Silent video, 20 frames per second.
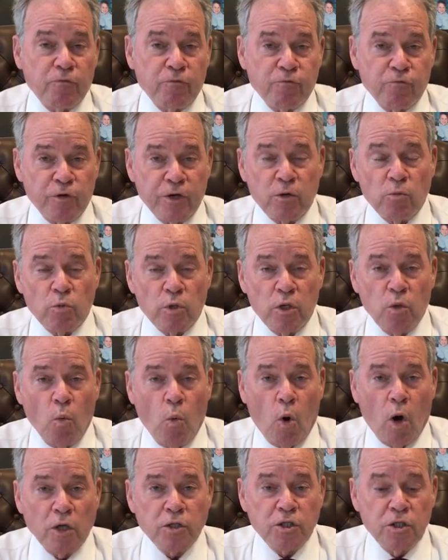Frequently
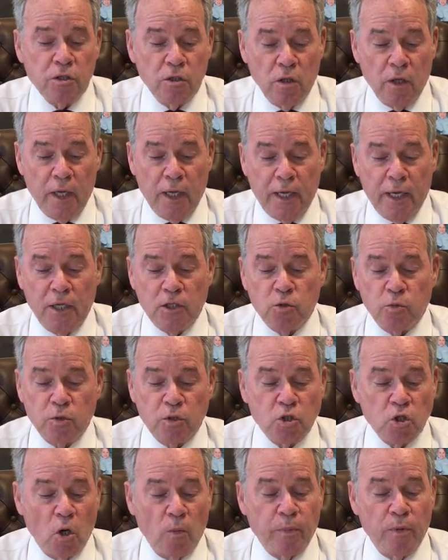washing your hands with
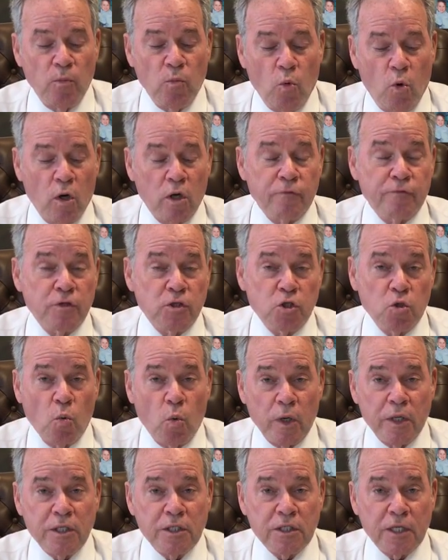soap and water for
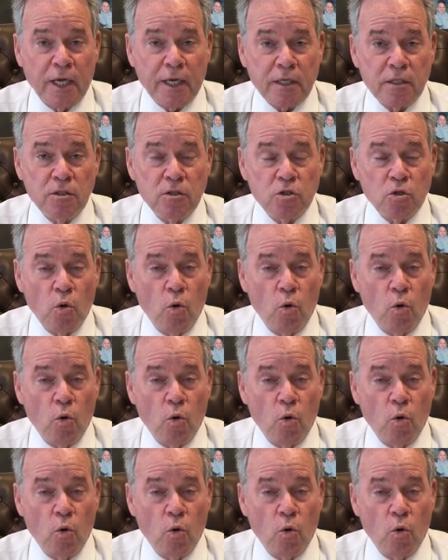20 seconds